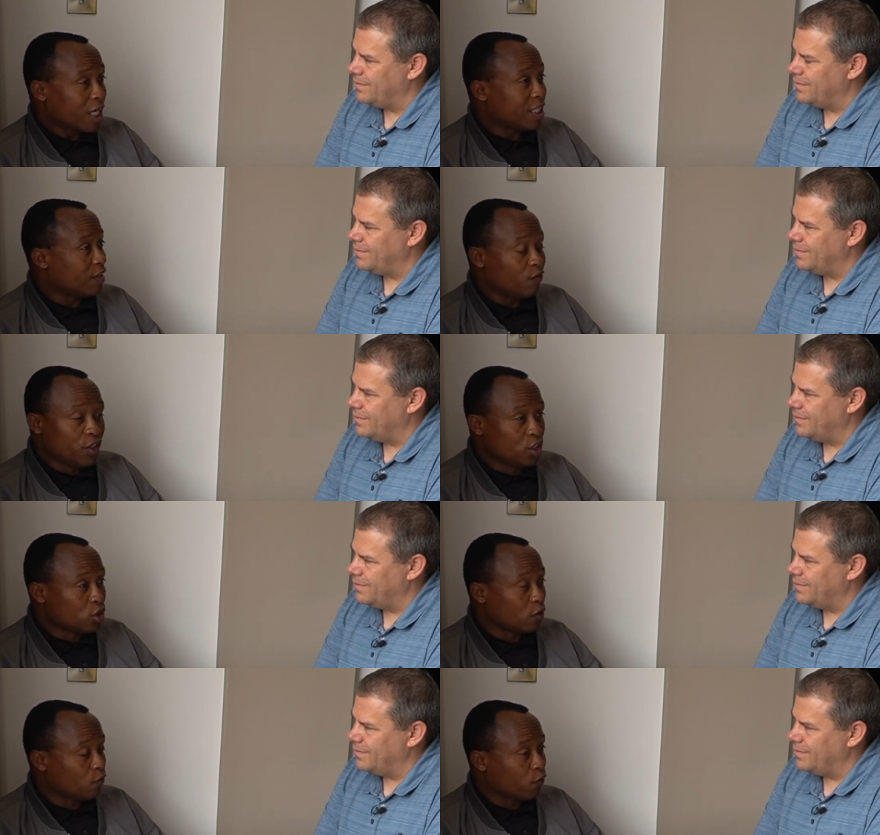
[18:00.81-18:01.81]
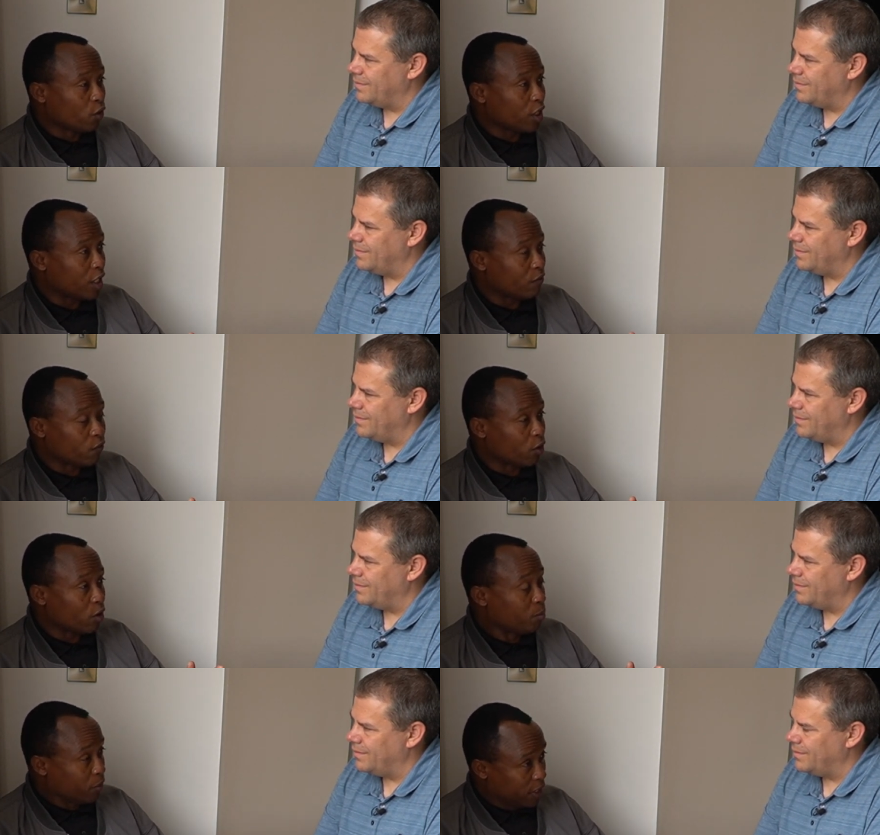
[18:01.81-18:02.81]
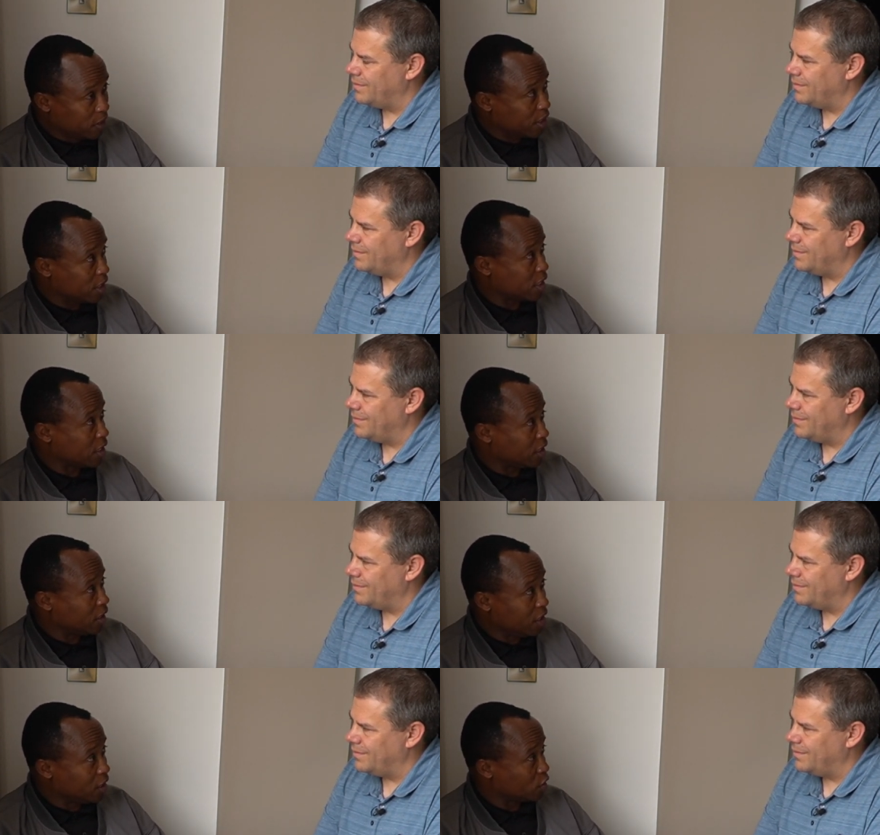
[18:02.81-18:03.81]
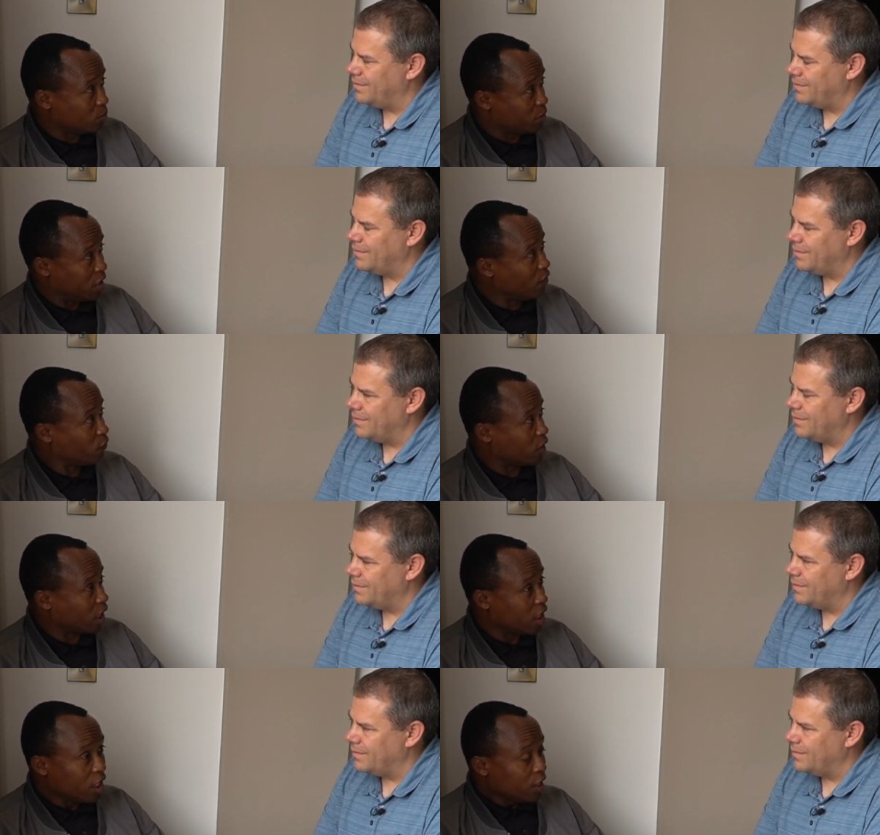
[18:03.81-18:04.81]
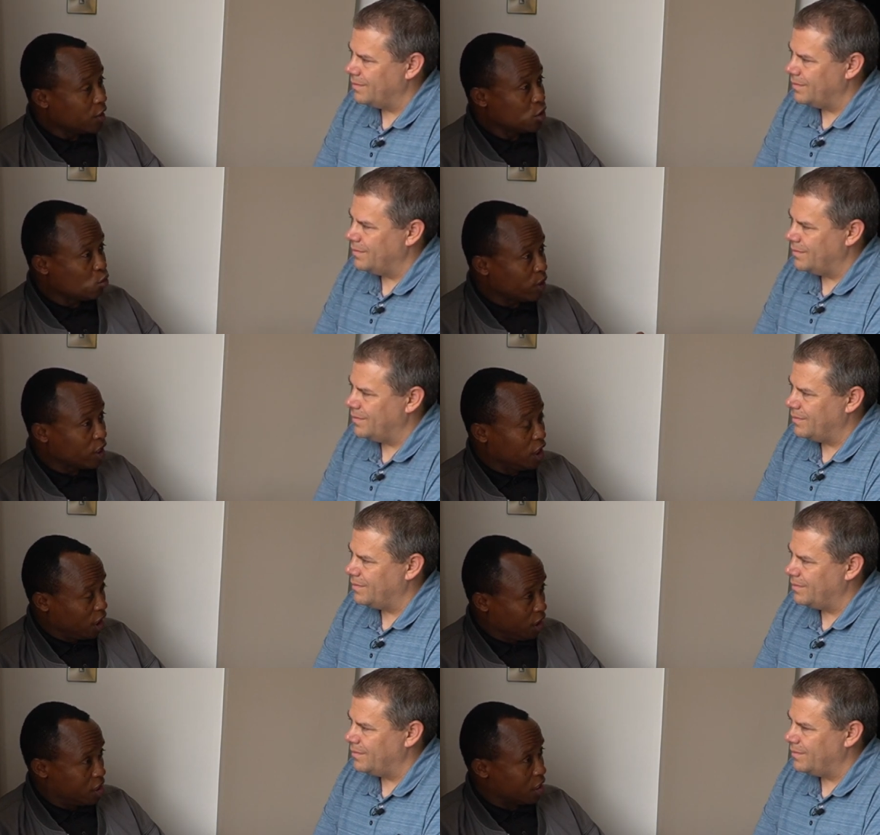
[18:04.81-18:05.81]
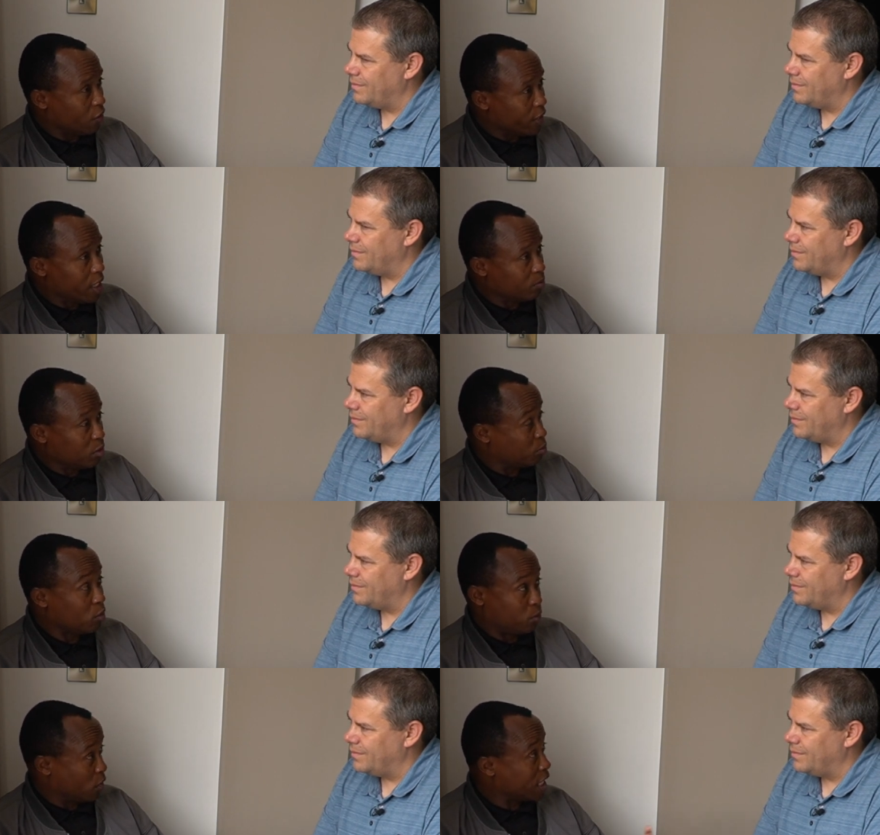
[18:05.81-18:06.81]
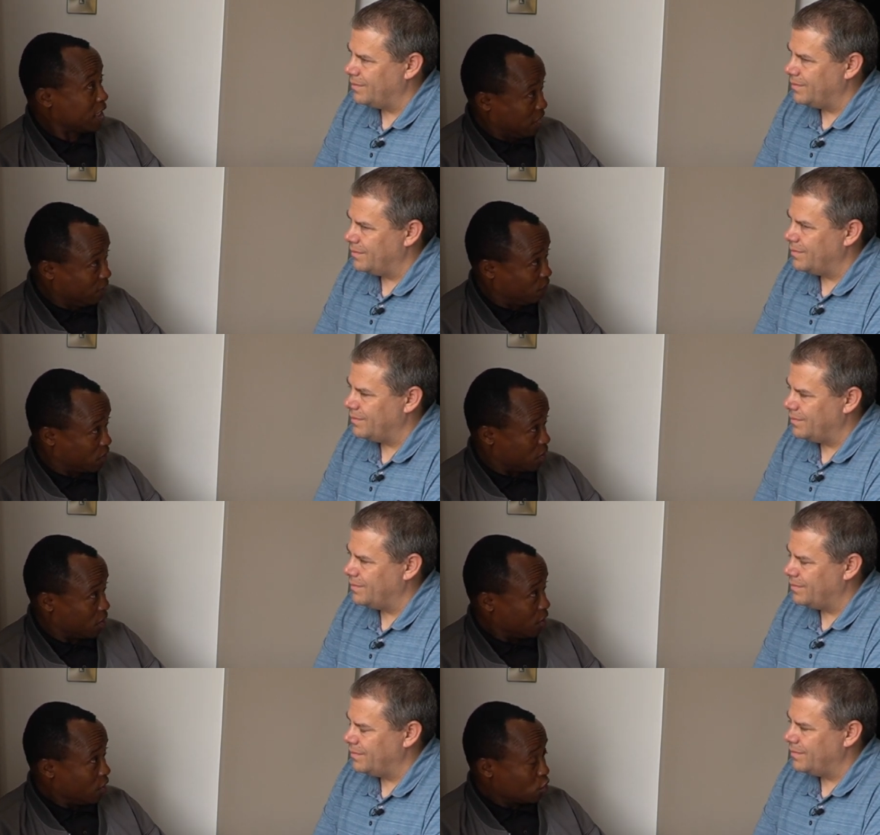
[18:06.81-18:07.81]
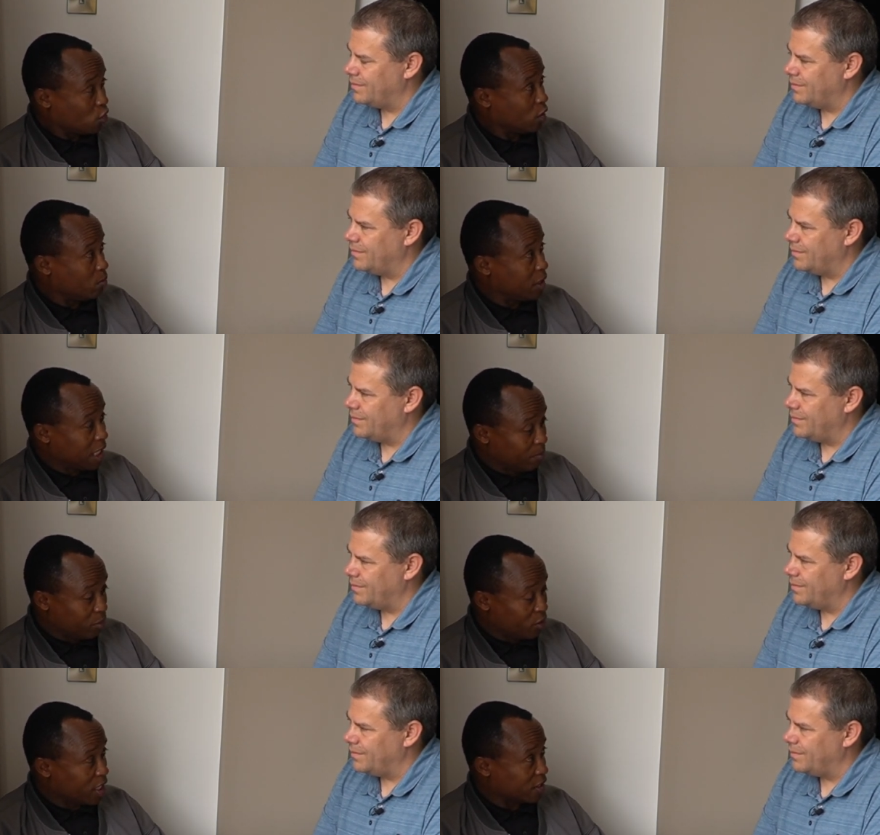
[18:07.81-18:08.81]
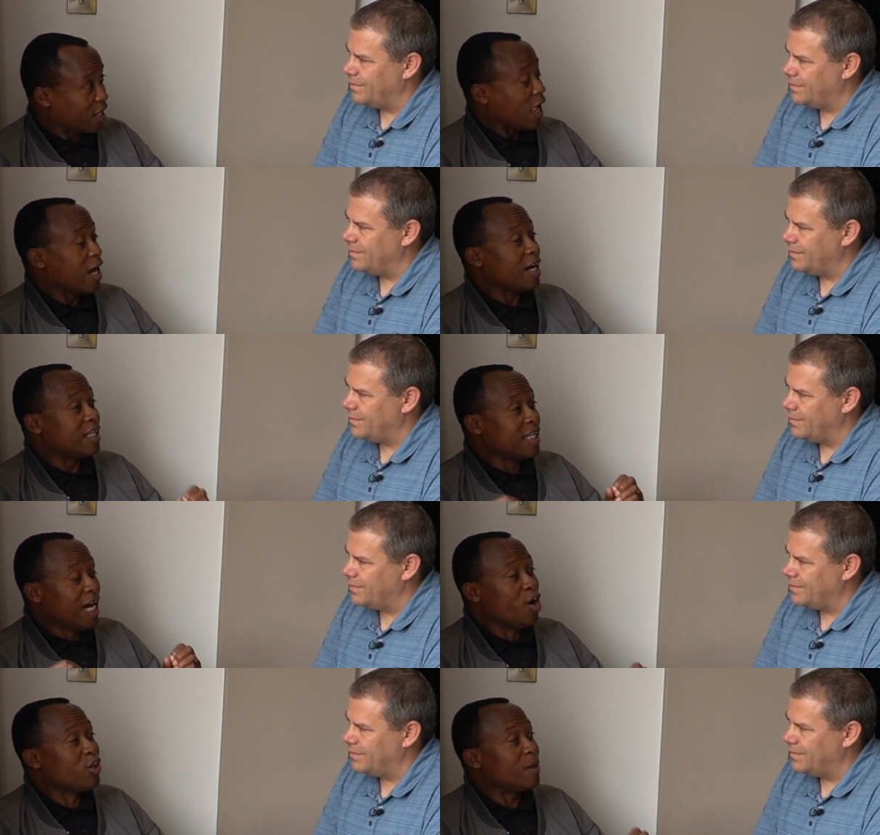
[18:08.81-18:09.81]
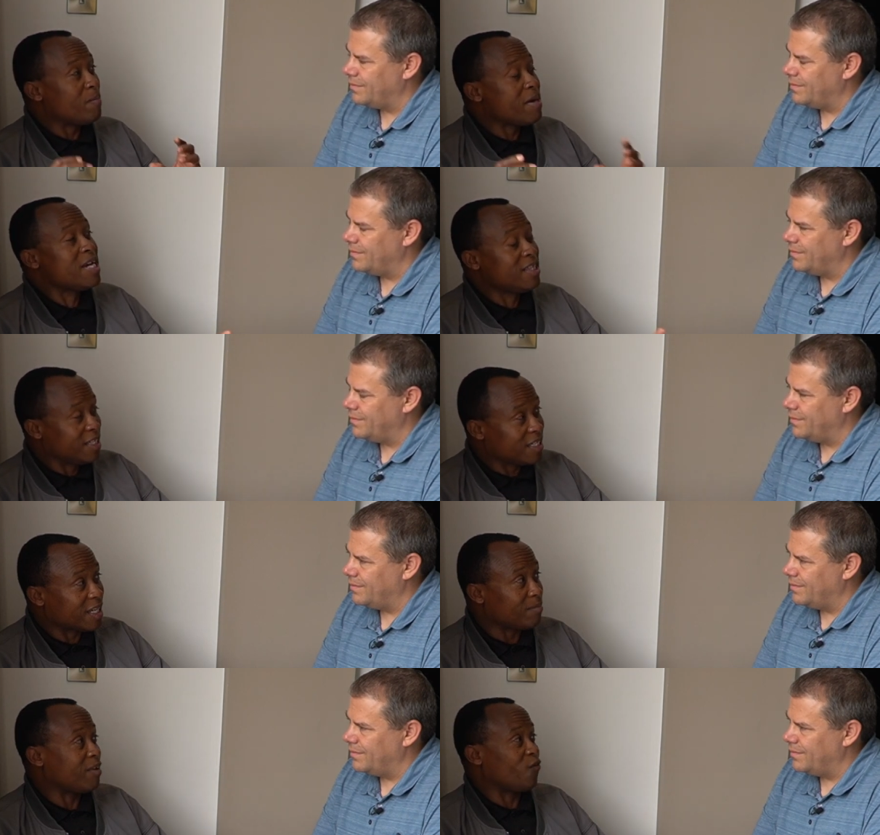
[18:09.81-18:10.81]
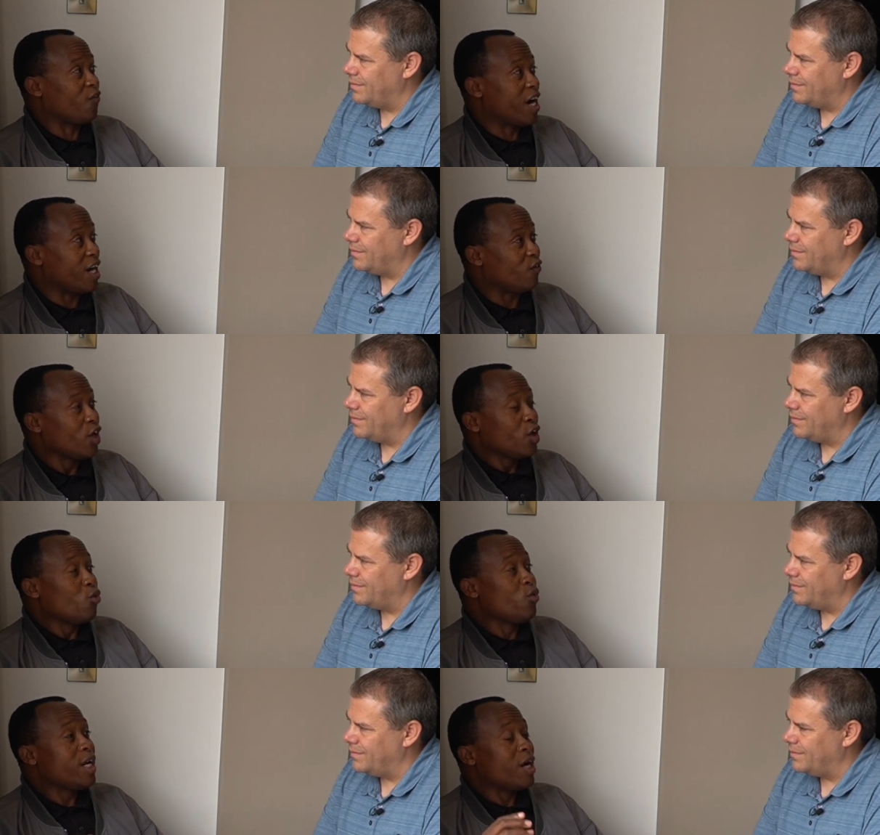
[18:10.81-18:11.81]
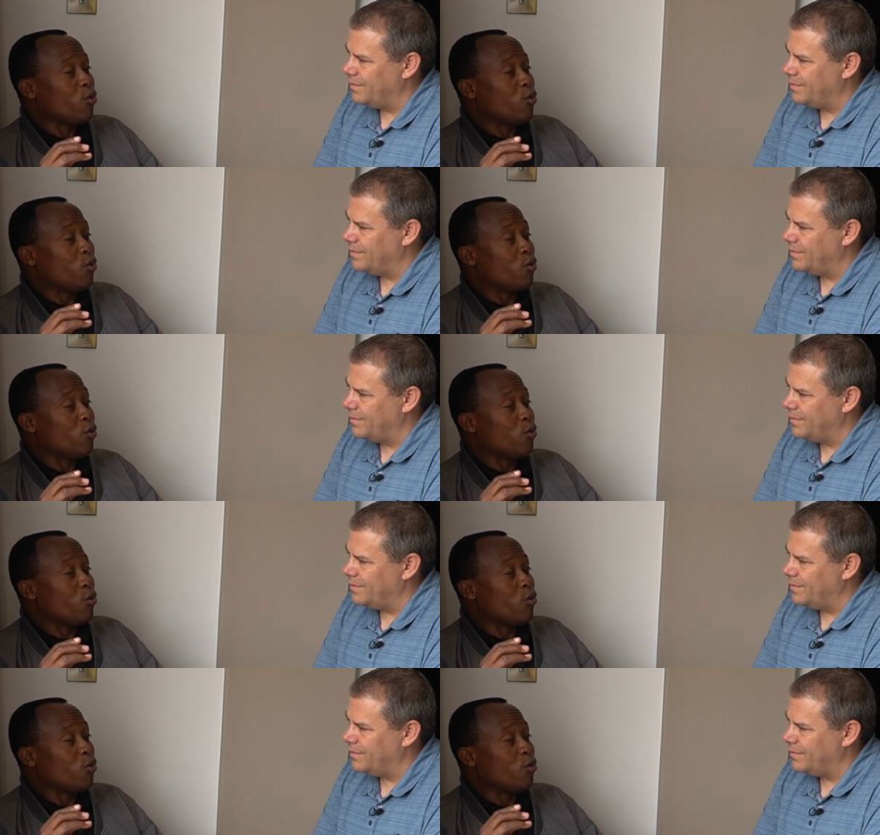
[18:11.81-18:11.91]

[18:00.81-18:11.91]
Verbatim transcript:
Speaker 1: And the vision for our president and the leadership in Africa is to engage in our young people in productivity, so they'll become productive. And now the main thing, number 5, we are